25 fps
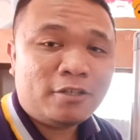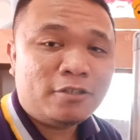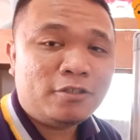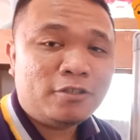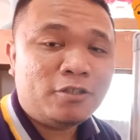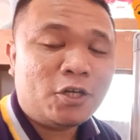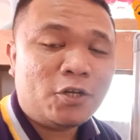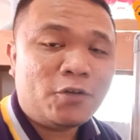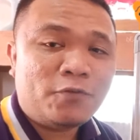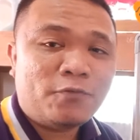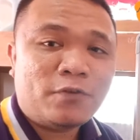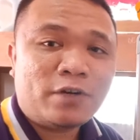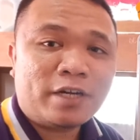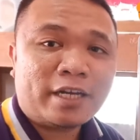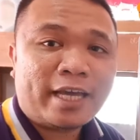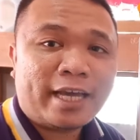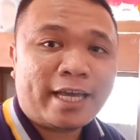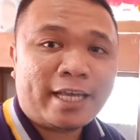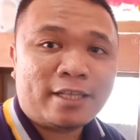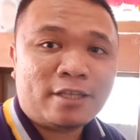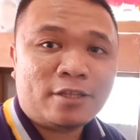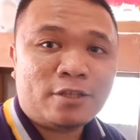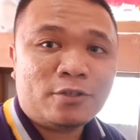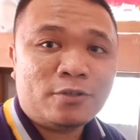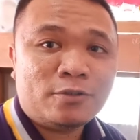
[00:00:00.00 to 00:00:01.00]
don't
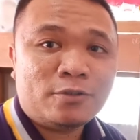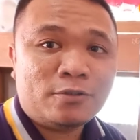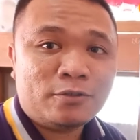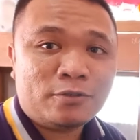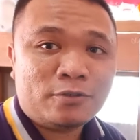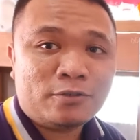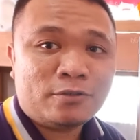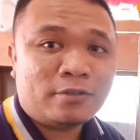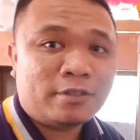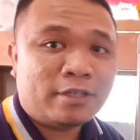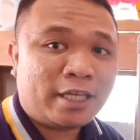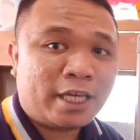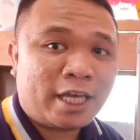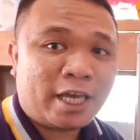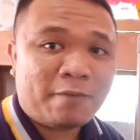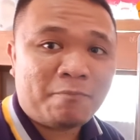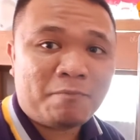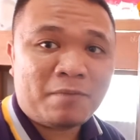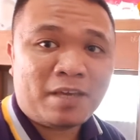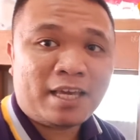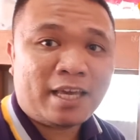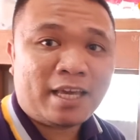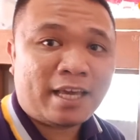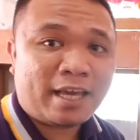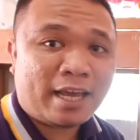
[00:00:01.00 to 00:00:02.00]
forget to give
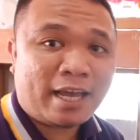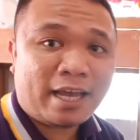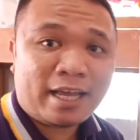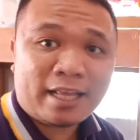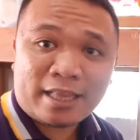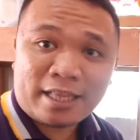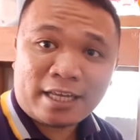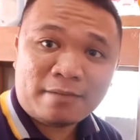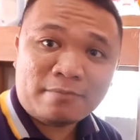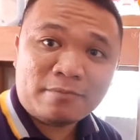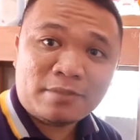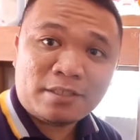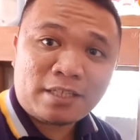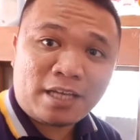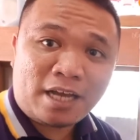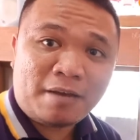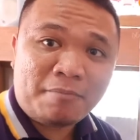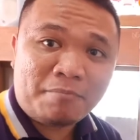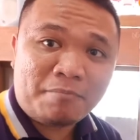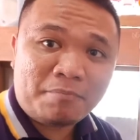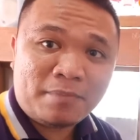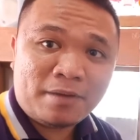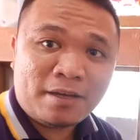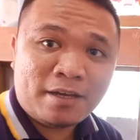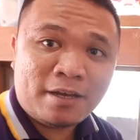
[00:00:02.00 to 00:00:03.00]
me a thumbs
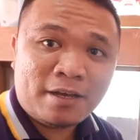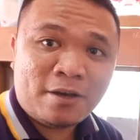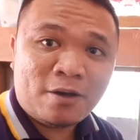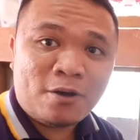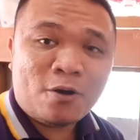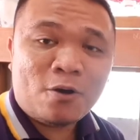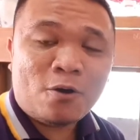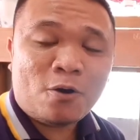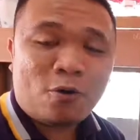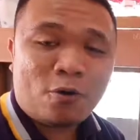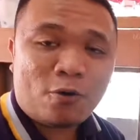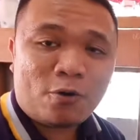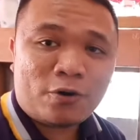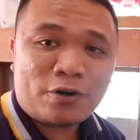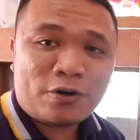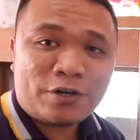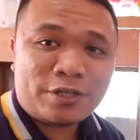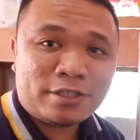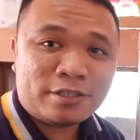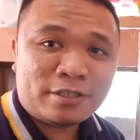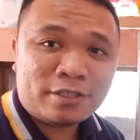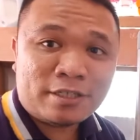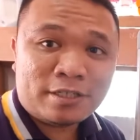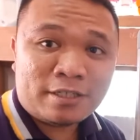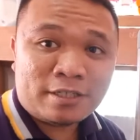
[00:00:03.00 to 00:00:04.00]
up
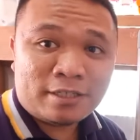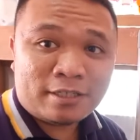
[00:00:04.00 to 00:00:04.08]
or